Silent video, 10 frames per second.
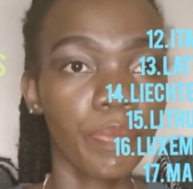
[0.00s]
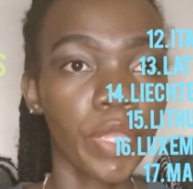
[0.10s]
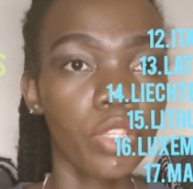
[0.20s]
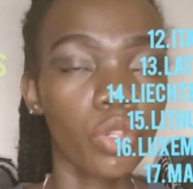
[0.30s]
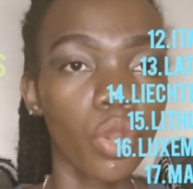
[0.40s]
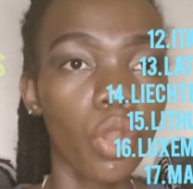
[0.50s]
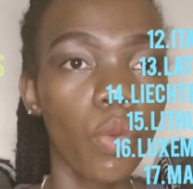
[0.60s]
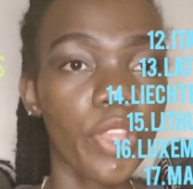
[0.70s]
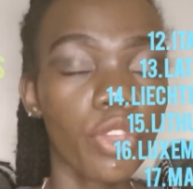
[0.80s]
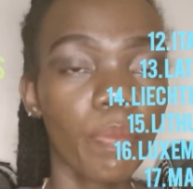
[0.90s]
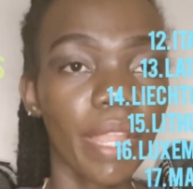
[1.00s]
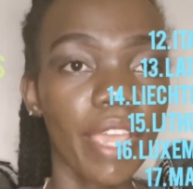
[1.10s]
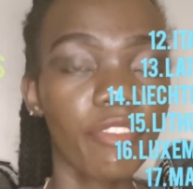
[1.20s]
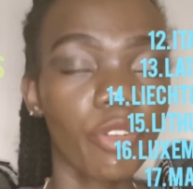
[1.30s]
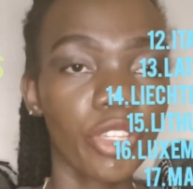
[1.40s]
So when you apply
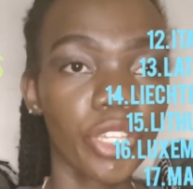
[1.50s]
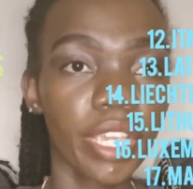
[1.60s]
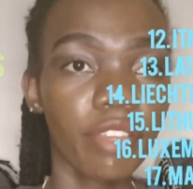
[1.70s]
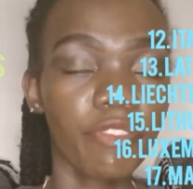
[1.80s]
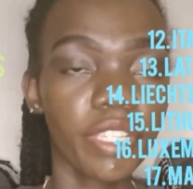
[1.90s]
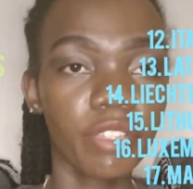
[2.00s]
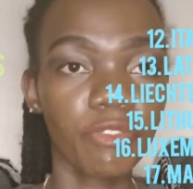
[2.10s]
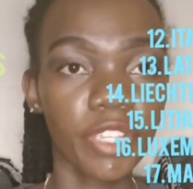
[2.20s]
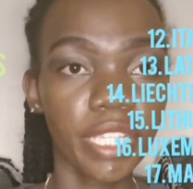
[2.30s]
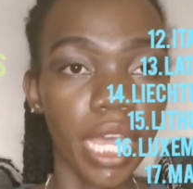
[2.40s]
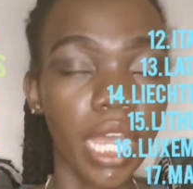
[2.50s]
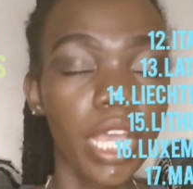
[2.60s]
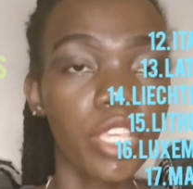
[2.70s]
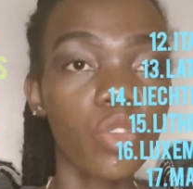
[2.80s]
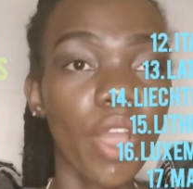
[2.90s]
for a Schengen visit visa,
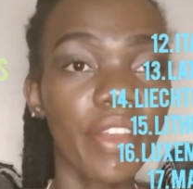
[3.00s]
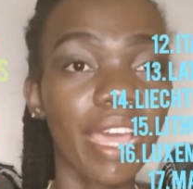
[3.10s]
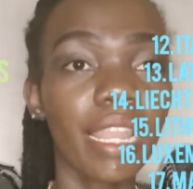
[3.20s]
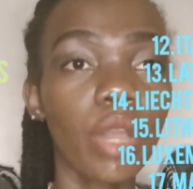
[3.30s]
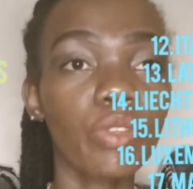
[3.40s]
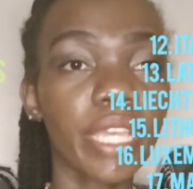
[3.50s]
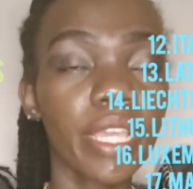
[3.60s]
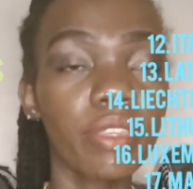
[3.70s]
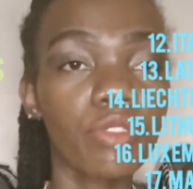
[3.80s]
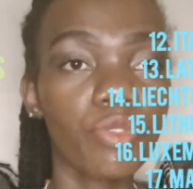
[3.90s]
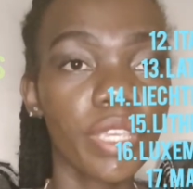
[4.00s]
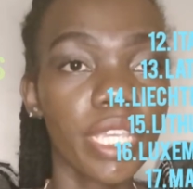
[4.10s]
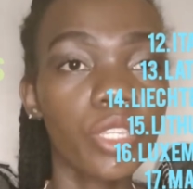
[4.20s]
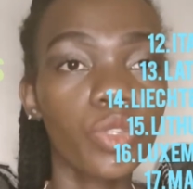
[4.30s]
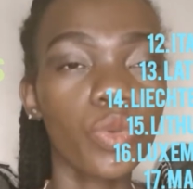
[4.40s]
you are allowed entry
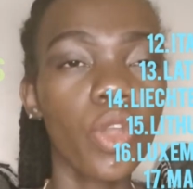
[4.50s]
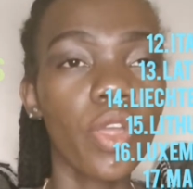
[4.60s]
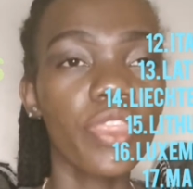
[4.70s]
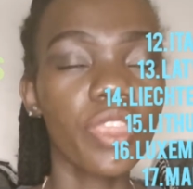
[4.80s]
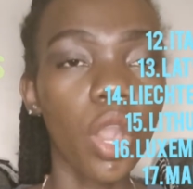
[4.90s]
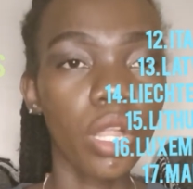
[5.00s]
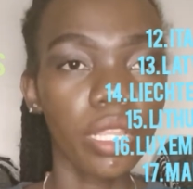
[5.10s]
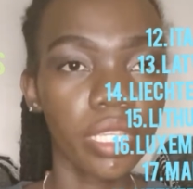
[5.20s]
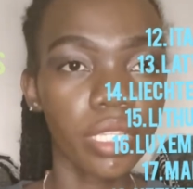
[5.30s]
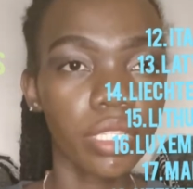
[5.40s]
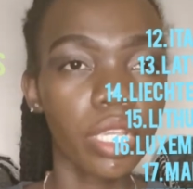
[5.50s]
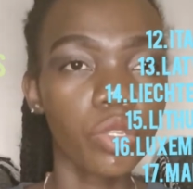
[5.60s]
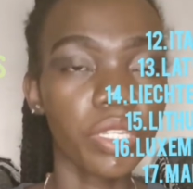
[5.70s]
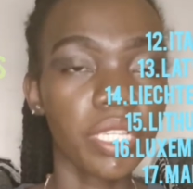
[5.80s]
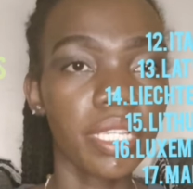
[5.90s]
into all these
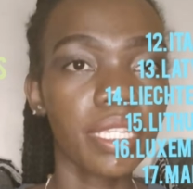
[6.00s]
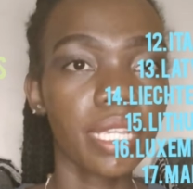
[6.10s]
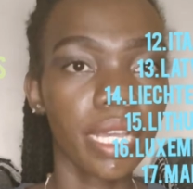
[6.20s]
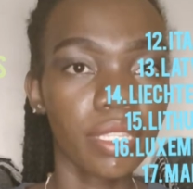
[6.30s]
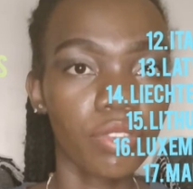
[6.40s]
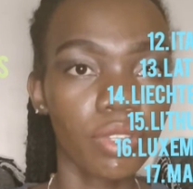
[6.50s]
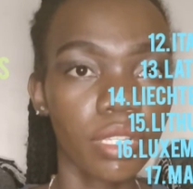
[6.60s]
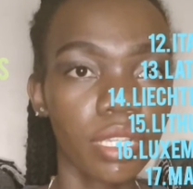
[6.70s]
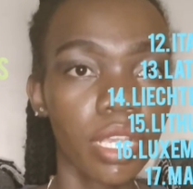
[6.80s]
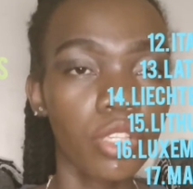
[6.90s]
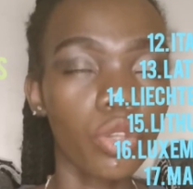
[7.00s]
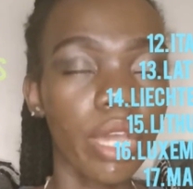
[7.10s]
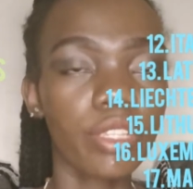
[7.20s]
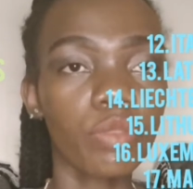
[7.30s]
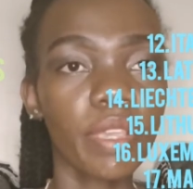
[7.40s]
26 countries. So
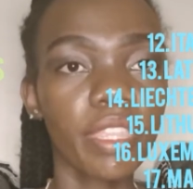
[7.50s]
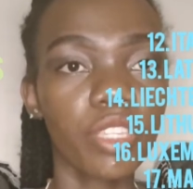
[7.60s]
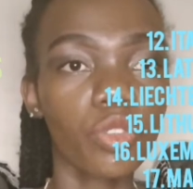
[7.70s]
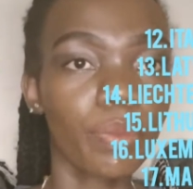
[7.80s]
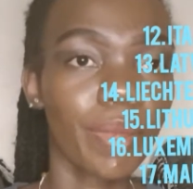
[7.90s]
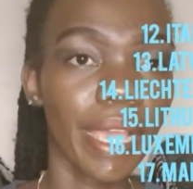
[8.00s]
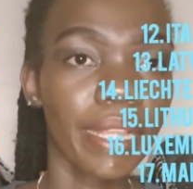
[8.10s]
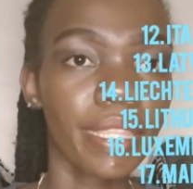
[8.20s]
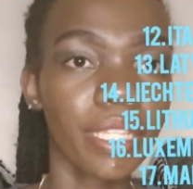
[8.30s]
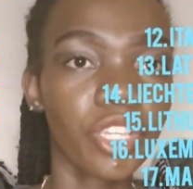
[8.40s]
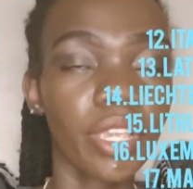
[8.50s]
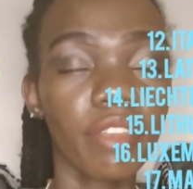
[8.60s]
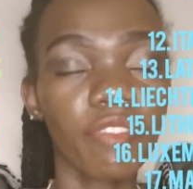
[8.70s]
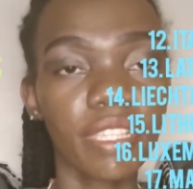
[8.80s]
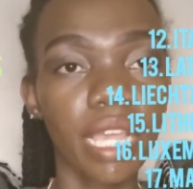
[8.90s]
assuming that you applied the Schengen
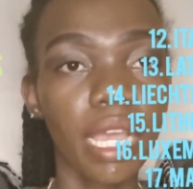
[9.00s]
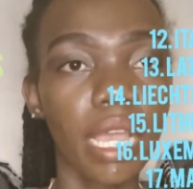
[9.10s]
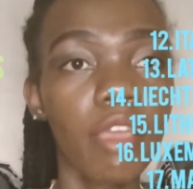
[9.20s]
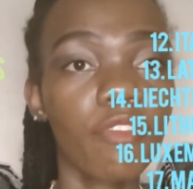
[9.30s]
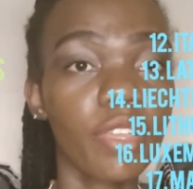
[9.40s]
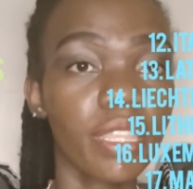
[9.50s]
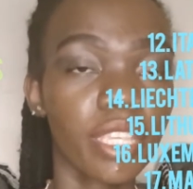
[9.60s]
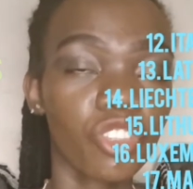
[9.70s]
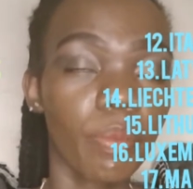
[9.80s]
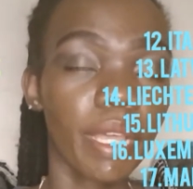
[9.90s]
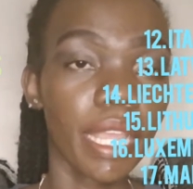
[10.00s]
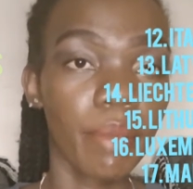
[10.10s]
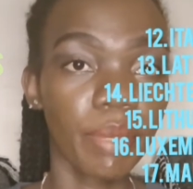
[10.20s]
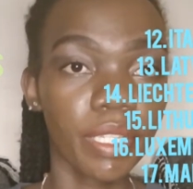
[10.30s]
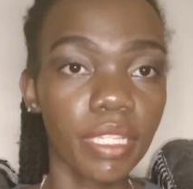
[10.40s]
visa in the German
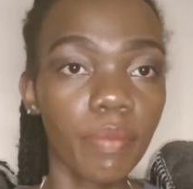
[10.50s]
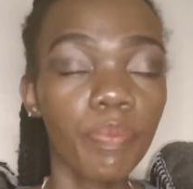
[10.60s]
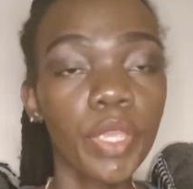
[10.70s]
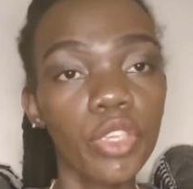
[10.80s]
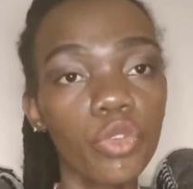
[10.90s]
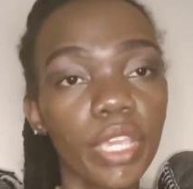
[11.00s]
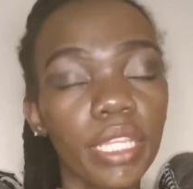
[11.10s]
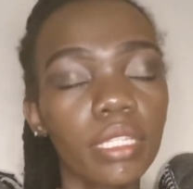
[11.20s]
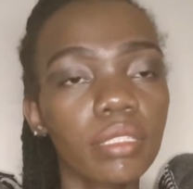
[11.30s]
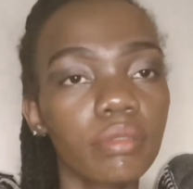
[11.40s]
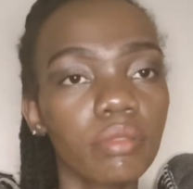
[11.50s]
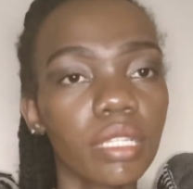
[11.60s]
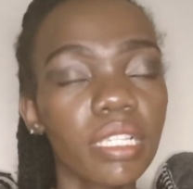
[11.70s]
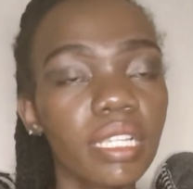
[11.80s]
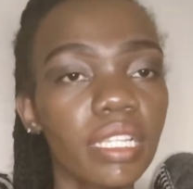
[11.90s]
embassy, you can
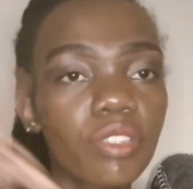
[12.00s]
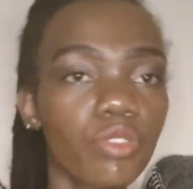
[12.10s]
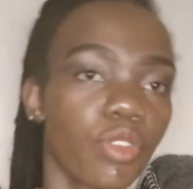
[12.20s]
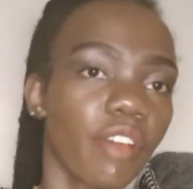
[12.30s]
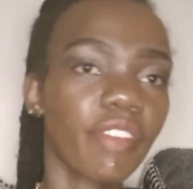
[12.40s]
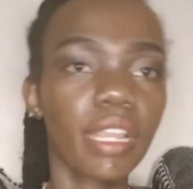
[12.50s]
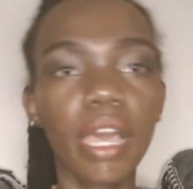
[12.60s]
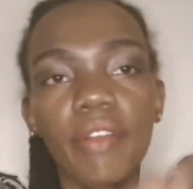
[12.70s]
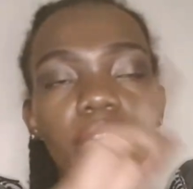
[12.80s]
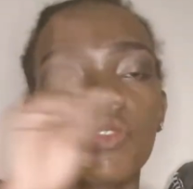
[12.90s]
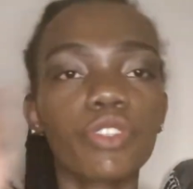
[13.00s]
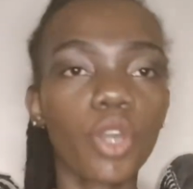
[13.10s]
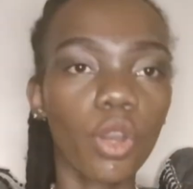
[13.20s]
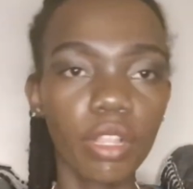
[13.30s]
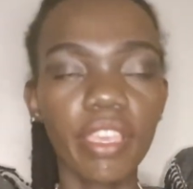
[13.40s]
easily travel around
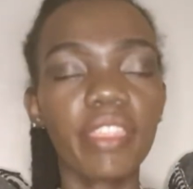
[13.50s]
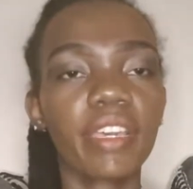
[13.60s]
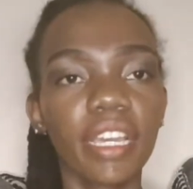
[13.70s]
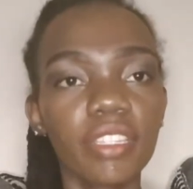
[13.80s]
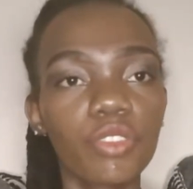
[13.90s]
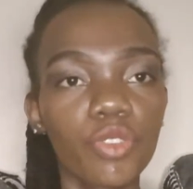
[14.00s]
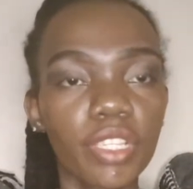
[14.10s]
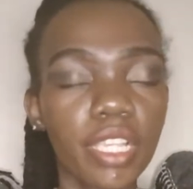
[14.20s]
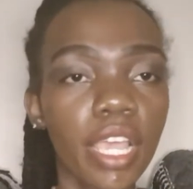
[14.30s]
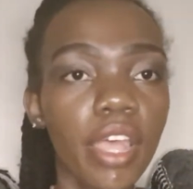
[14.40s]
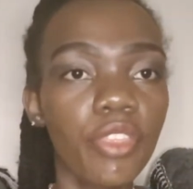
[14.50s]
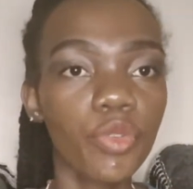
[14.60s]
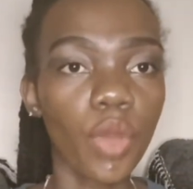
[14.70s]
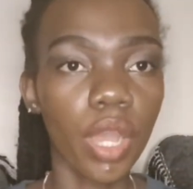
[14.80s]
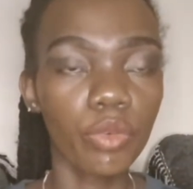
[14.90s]
all the other countries
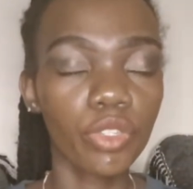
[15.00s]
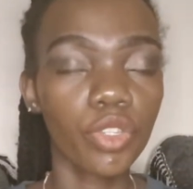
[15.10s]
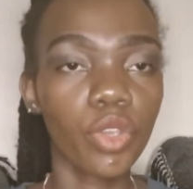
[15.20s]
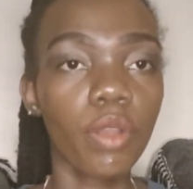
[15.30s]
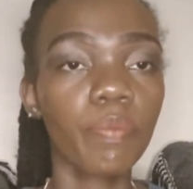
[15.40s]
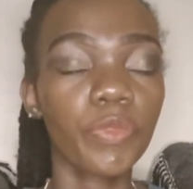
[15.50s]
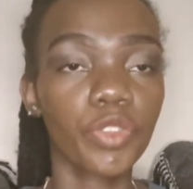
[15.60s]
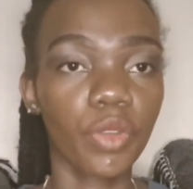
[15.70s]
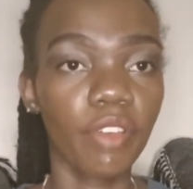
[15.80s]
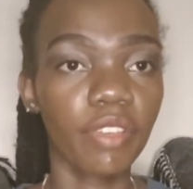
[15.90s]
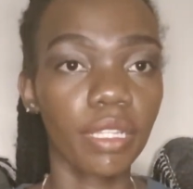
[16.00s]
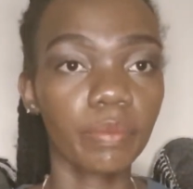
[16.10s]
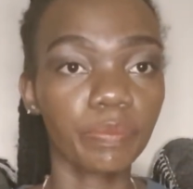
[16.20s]
throughout your travel.